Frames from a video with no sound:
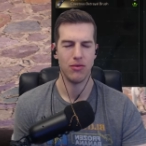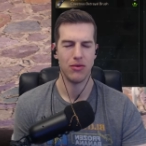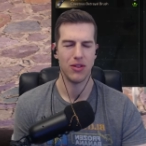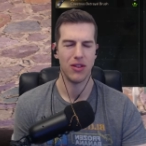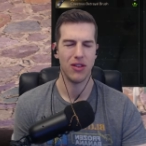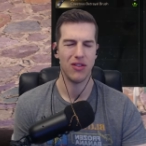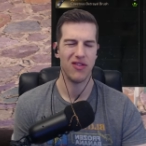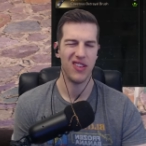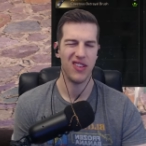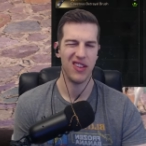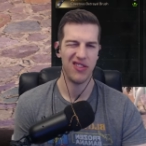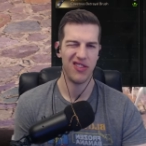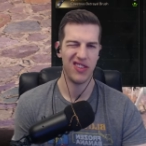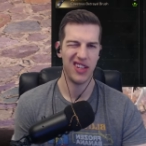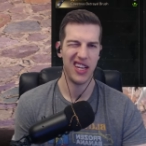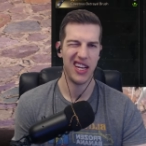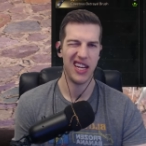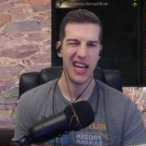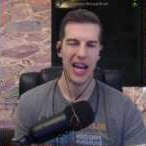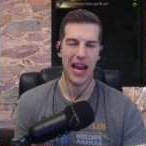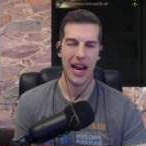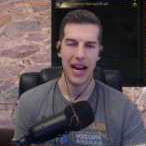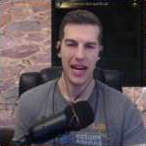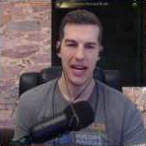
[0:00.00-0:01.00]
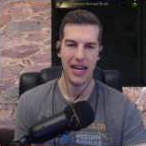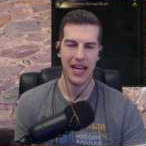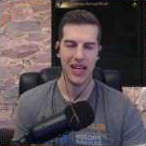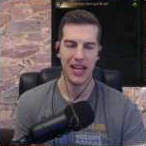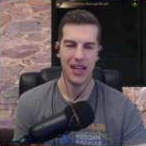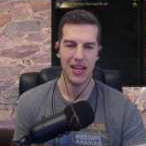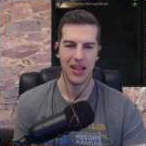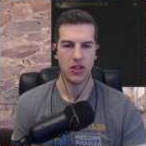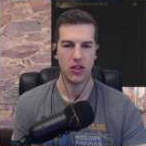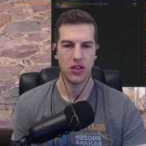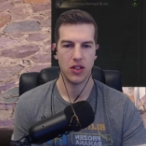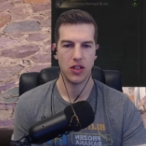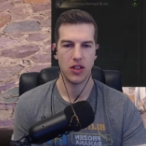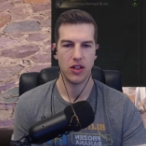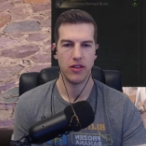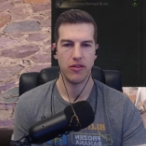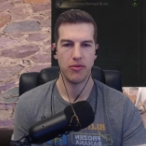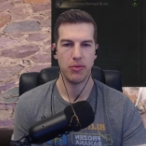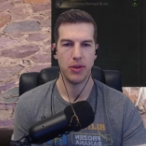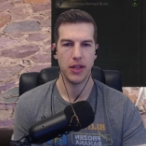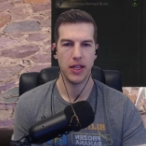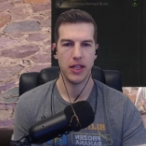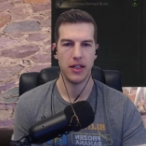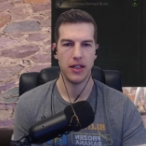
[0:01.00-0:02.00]
to 1580 should
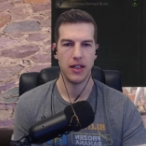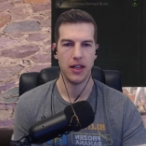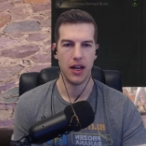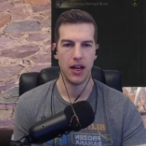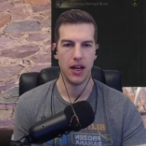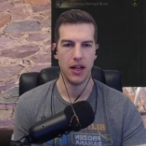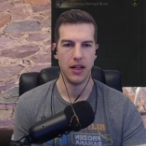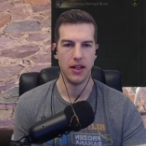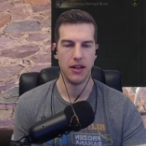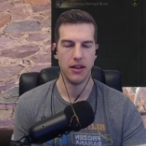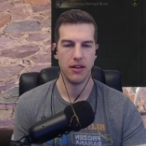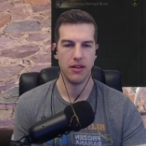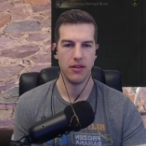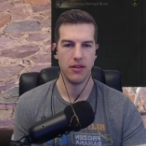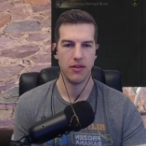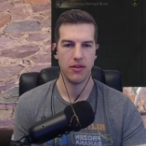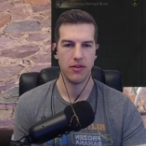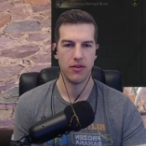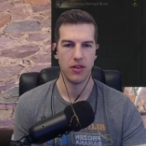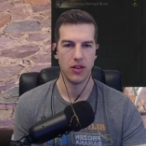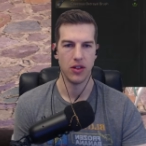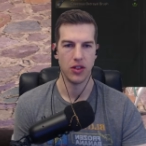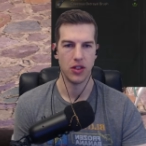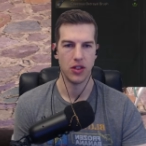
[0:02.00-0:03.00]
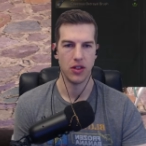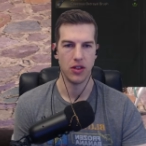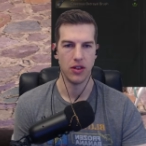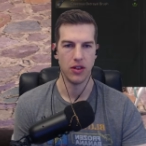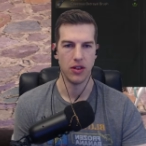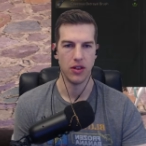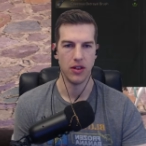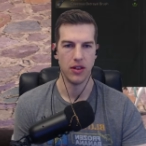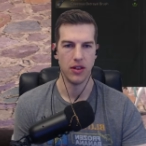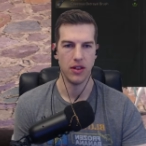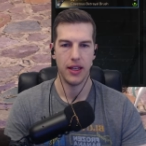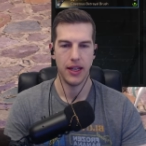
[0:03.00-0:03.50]
have been done for sure.